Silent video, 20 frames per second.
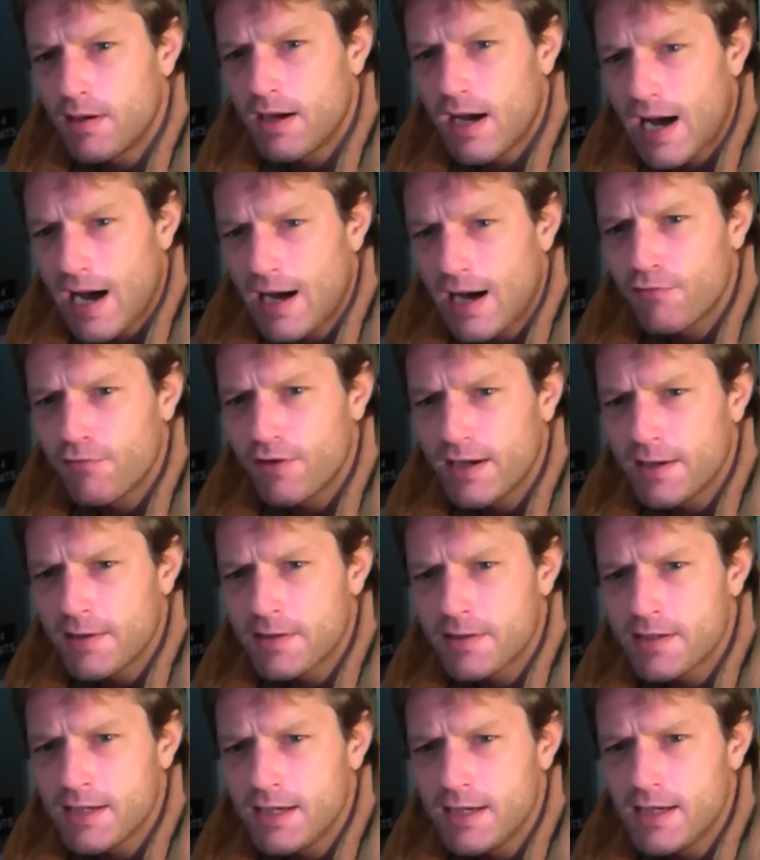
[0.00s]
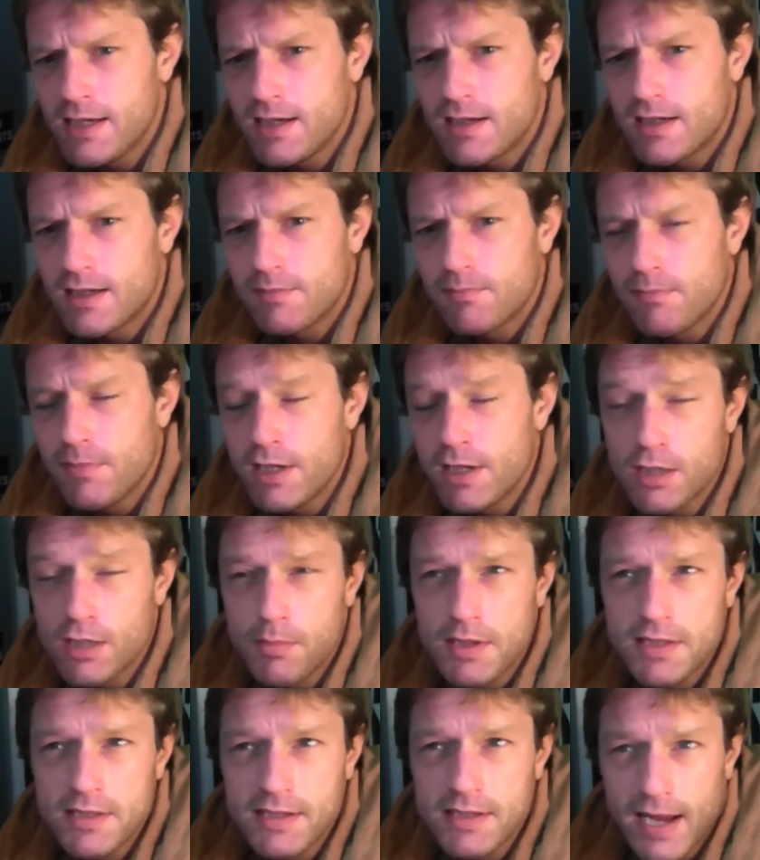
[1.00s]
halving the
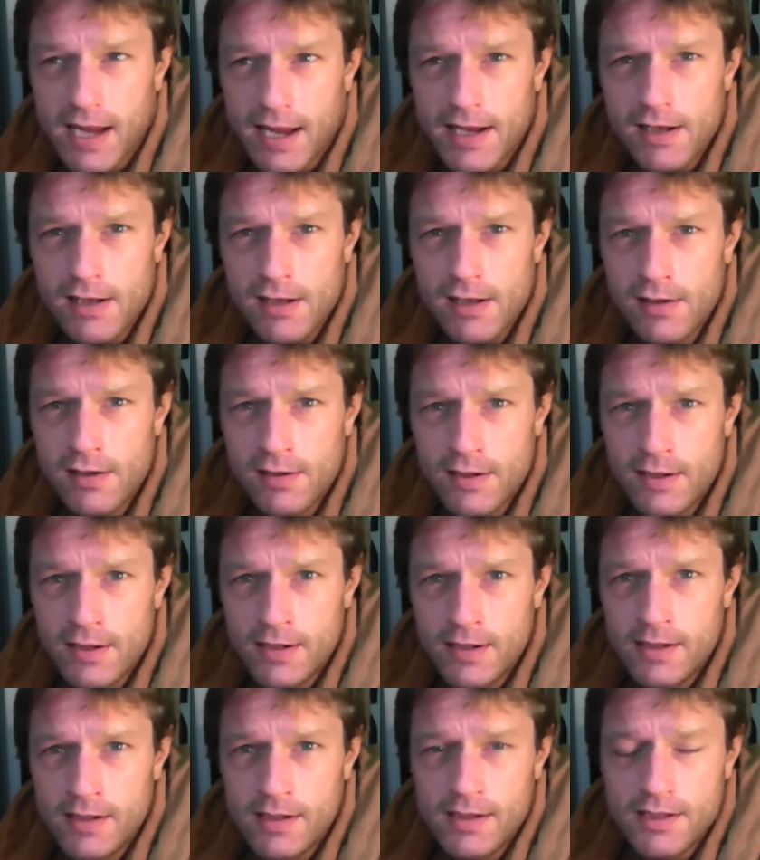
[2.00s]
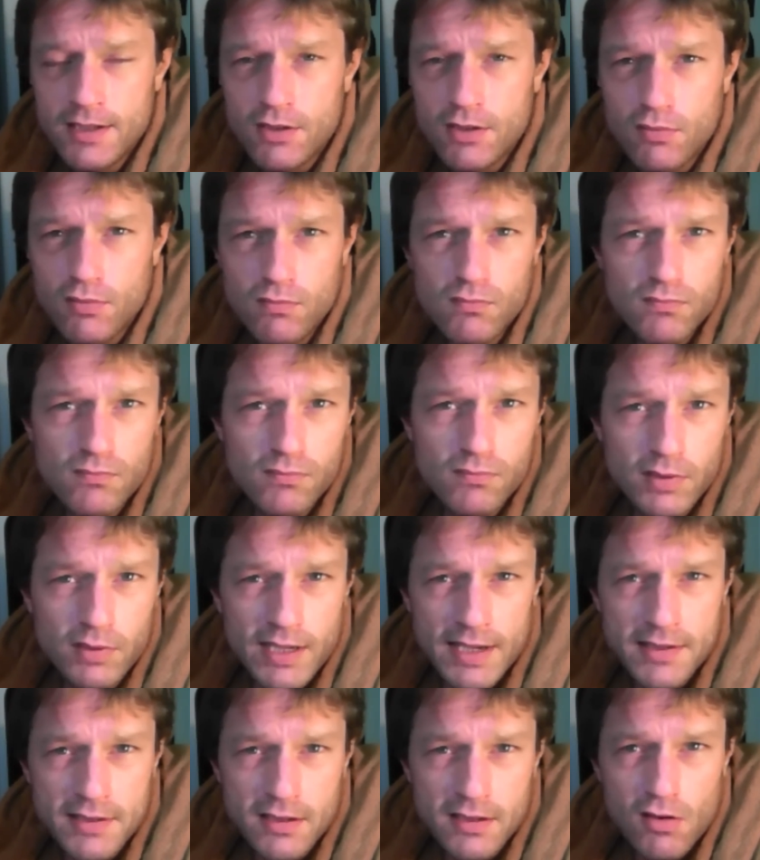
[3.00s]
measurement scale, you
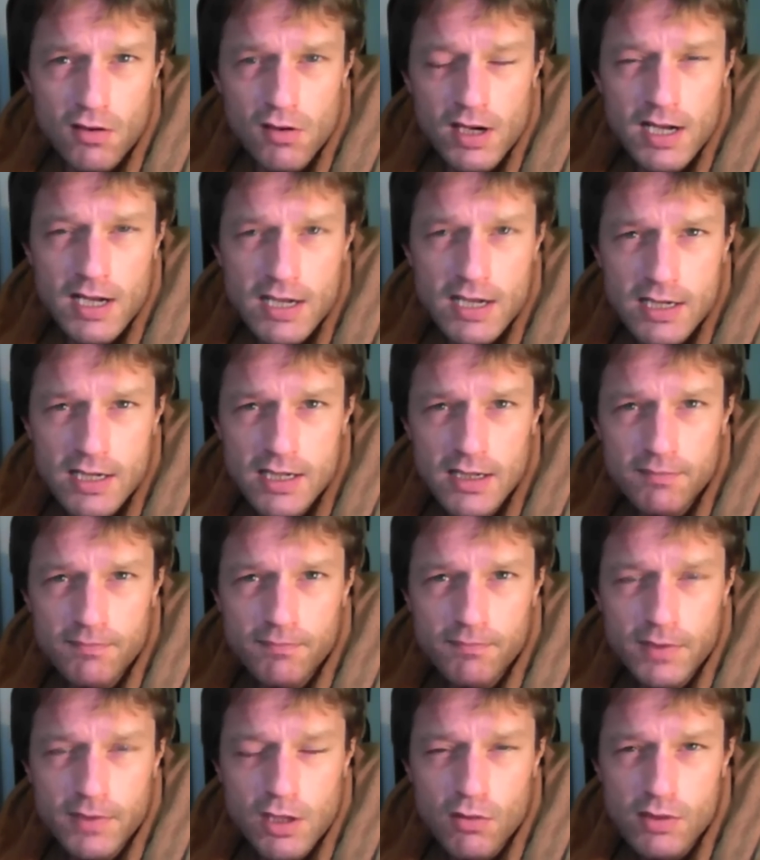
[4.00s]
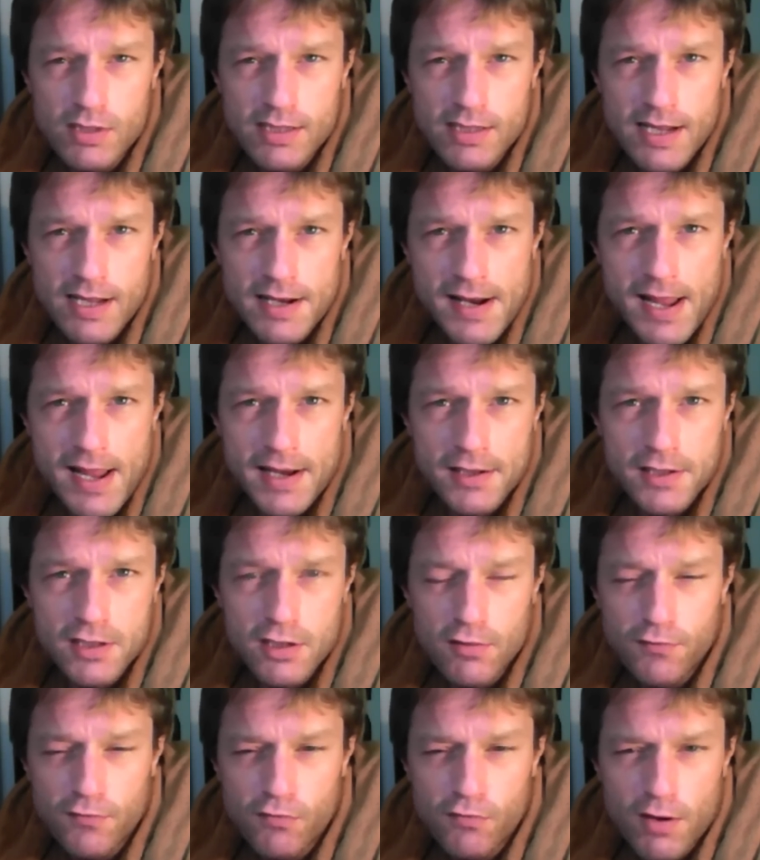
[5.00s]
get a longer coastline length
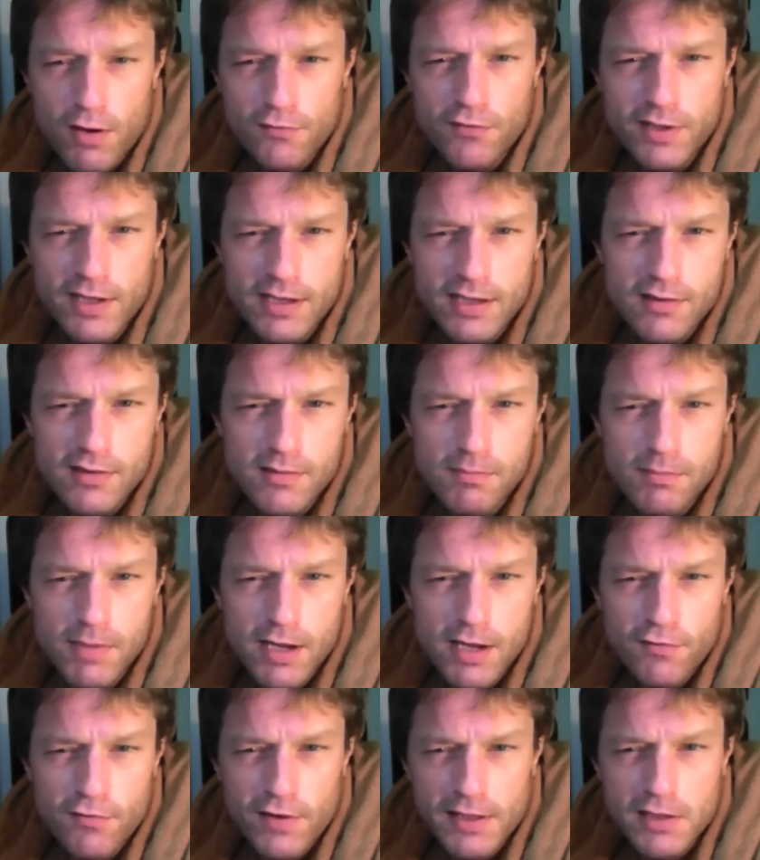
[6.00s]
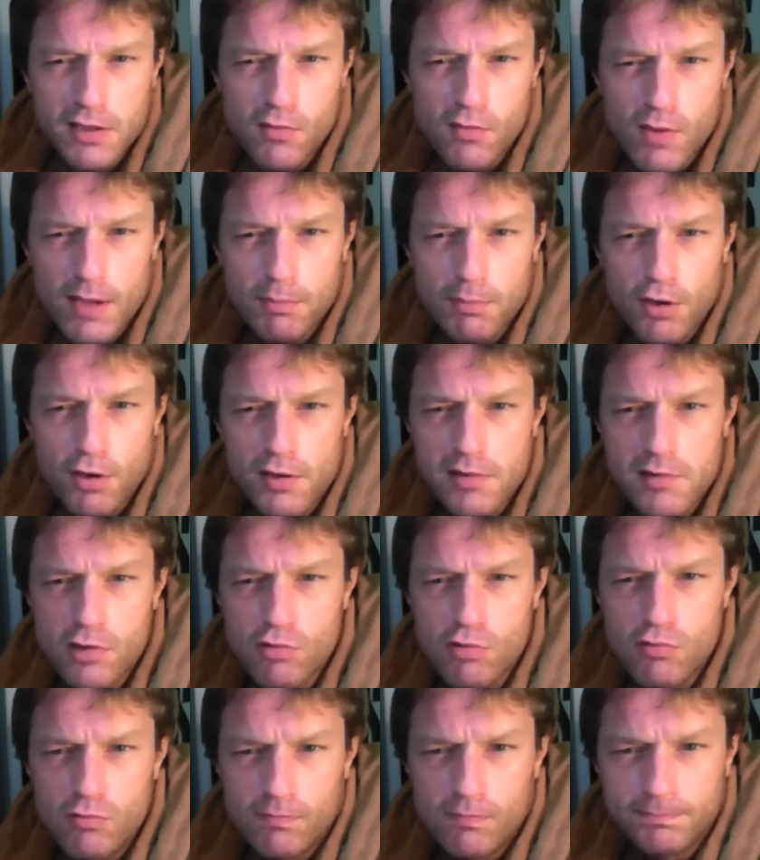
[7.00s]
of roughly by a factor
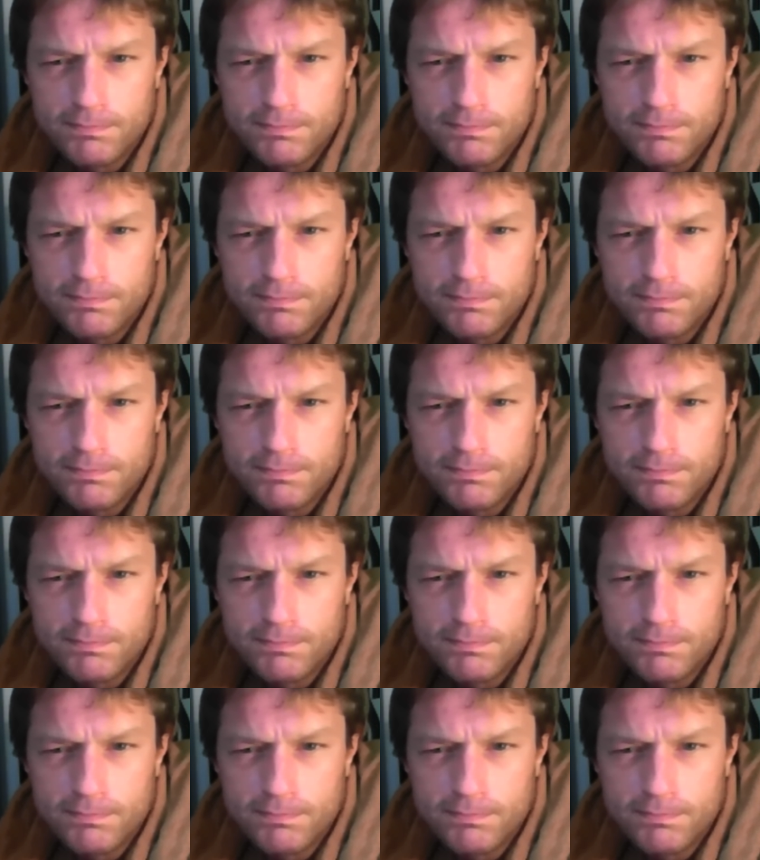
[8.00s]
1.2.